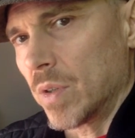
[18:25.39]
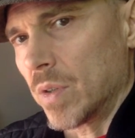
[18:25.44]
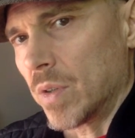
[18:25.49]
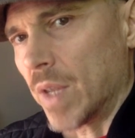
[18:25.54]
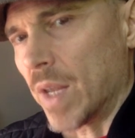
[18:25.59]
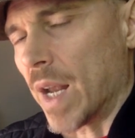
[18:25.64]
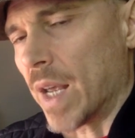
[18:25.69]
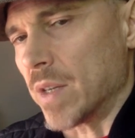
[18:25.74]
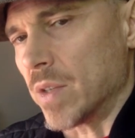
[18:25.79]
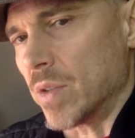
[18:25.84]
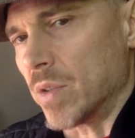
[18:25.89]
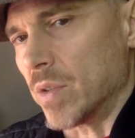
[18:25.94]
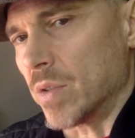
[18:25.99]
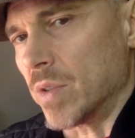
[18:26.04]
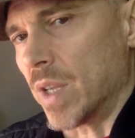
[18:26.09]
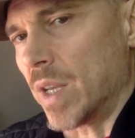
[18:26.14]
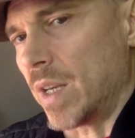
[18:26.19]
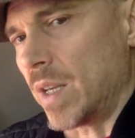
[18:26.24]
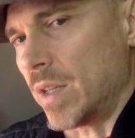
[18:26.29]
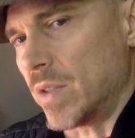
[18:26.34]
that I knew
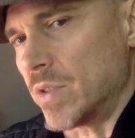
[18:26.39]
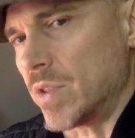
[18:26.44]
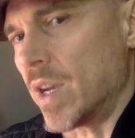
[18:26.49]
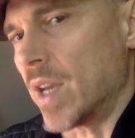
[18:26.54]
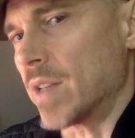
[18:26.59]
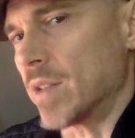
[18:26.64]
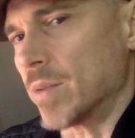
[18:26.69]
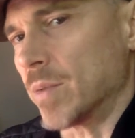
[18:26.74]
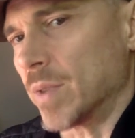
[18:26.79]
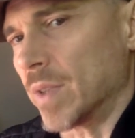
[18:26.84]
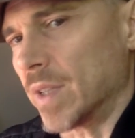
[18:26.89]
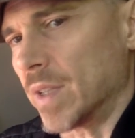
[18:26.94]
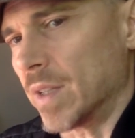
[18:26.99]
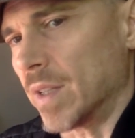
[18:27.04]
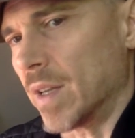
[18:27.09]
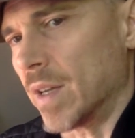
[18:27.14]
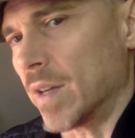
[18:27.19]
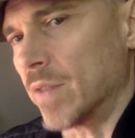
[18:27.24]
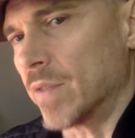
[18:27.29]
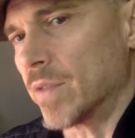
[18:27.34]
that he genuinely
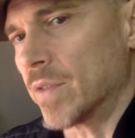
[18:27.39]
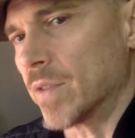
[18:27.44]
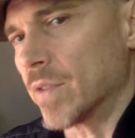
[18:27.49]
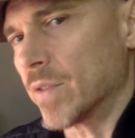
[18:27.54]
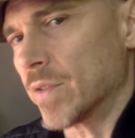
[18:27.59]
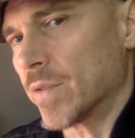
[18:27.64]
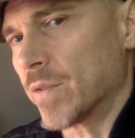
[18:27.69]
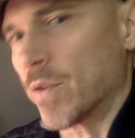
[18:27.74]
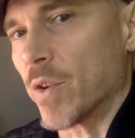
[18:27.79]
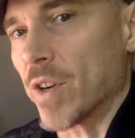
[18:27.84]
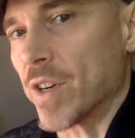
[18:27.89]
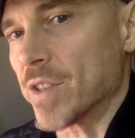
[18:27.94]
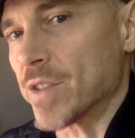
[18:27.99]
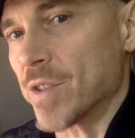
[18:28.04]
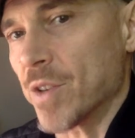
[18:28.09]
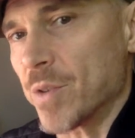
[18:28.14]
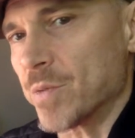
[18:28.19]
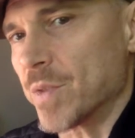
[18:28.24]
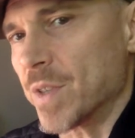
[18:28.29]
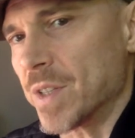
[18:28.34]
loved for
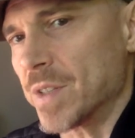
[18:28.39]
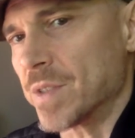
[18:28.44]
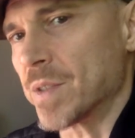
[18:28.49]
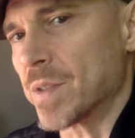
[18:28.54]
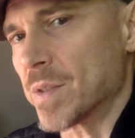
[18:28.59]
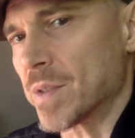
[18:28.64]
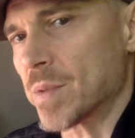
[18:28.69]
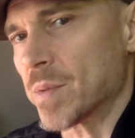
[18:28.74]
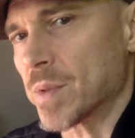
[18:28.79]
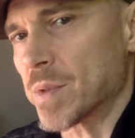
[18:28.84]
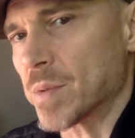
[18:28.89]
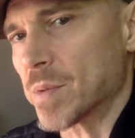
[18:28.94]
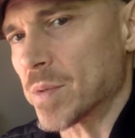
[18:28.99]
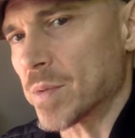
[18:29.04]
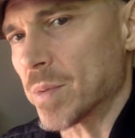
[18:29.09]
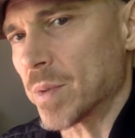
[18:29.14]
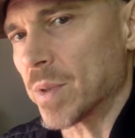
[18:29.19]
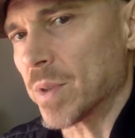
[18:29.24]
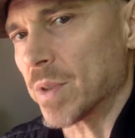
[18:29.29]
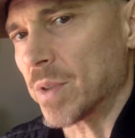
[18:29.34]
his own reasons, which
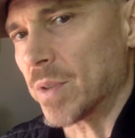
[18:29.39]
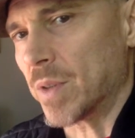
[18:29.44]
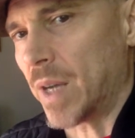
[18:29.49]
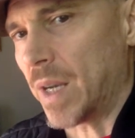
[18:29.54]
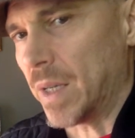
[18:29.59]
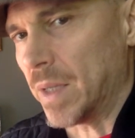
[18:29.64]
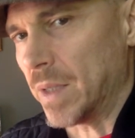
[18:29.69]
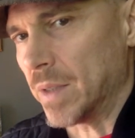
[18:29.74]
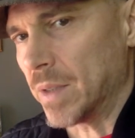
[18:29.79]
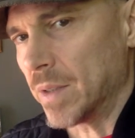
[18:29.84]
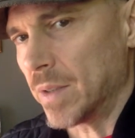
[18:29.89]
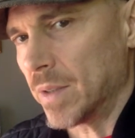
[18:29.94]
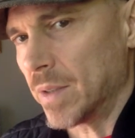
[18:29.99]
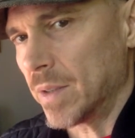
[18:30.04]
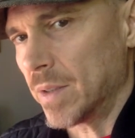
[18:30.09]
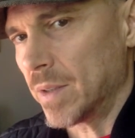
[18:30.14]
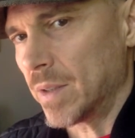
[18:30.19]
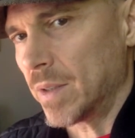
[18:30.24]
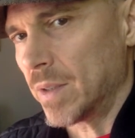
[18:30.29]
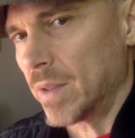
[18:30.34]
was really great,
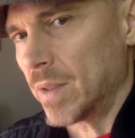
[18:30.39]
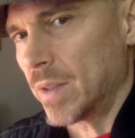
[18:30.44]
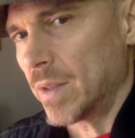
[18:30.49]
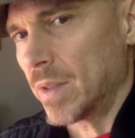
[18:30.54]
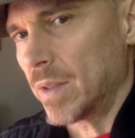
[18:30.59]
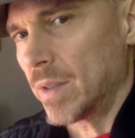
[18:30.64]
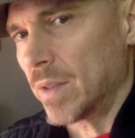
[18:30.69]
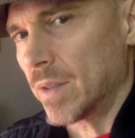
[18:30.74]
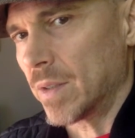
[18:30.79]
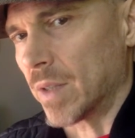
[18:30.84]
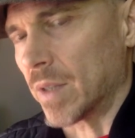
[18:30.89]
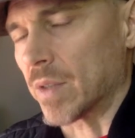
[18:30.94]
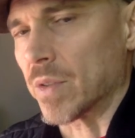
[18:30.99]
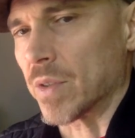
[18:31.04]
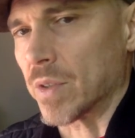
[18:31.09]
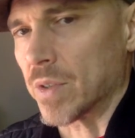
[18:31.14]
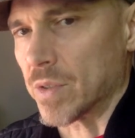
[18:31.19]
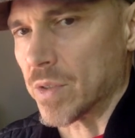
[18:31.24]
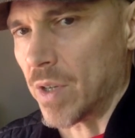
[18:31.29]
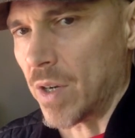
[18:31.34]
like
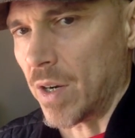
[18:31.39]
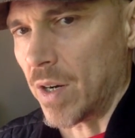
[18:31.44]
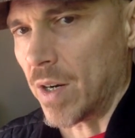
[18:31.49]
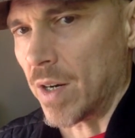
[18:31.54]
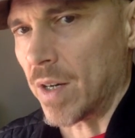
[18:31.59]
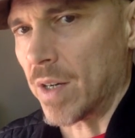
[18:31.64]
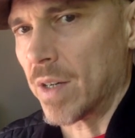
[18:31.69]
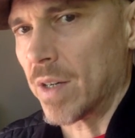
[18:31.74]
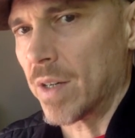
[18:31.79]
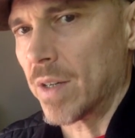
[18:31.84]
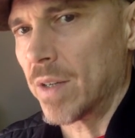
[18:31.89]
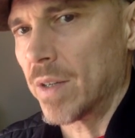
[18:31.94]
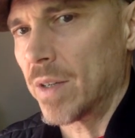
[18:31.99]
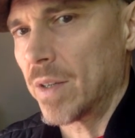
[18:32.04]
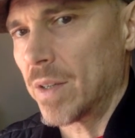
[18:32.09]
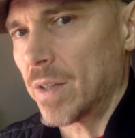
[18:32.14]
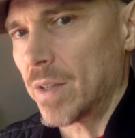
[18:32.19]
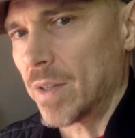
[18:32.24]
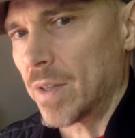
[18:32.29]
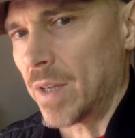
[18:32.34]
the guitar
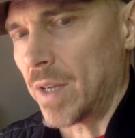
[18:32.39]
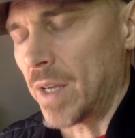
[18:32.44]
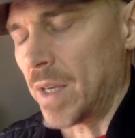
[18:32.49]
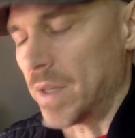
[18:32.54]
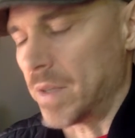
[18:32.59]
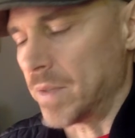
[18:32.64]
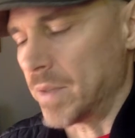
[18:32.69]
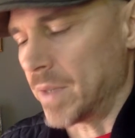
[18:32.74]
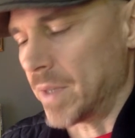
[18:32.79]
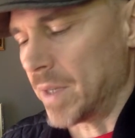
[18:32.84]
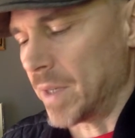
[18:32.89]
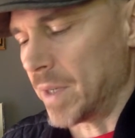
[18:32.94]
and